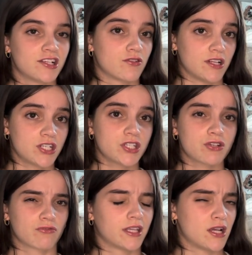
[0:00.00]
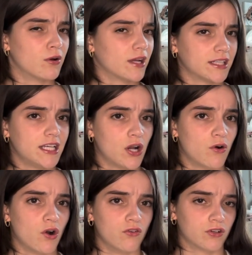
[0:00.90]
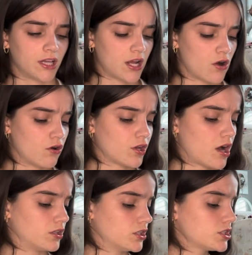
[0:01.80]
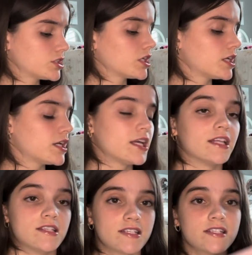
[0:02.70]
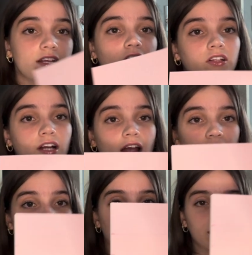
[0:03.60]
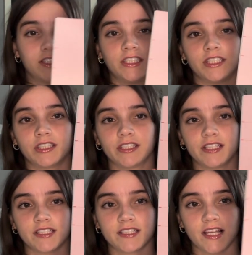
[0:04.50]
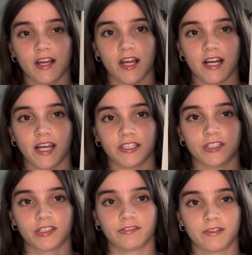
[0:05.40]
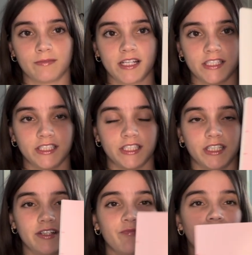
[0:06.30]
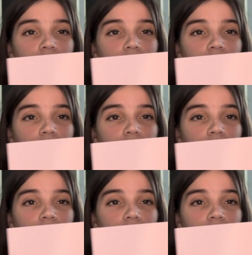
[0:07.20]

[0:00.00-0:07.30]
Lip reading: So let's just really quickly go over like all the colors. This is the color I had last year. This is like an extra from last year.